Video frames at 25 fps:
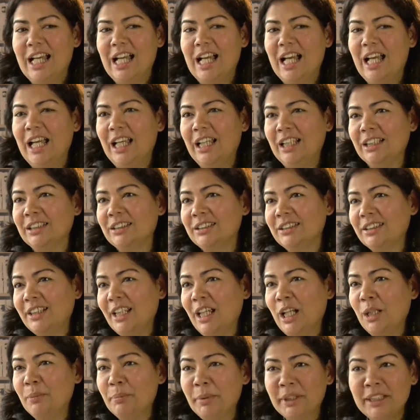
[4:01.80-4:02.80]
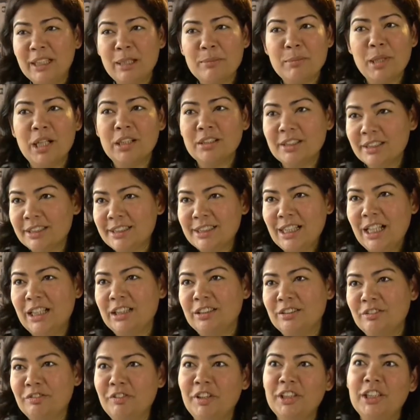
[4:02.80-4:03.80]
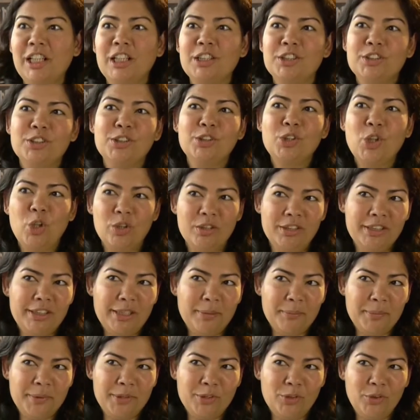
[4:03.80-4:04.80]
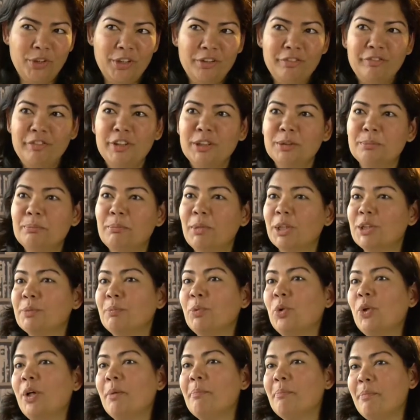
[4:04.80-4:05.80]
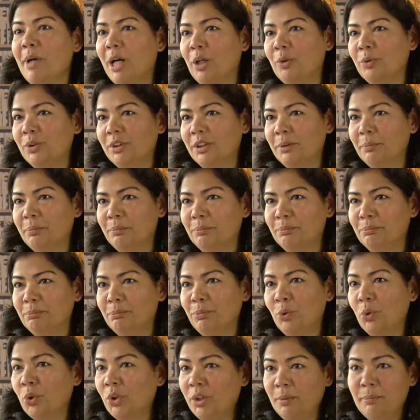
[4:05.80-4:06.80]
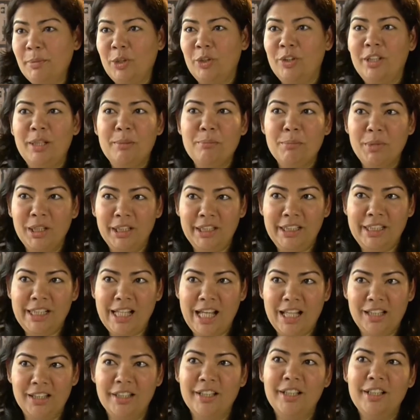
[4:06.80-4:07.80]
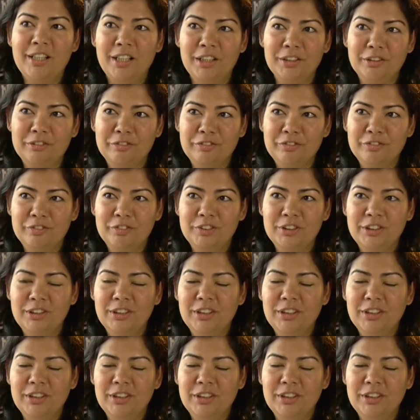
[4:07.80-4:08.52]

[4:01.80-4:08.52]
and helping them understand financial concepts so they feel much more empowered, both about their money and their life.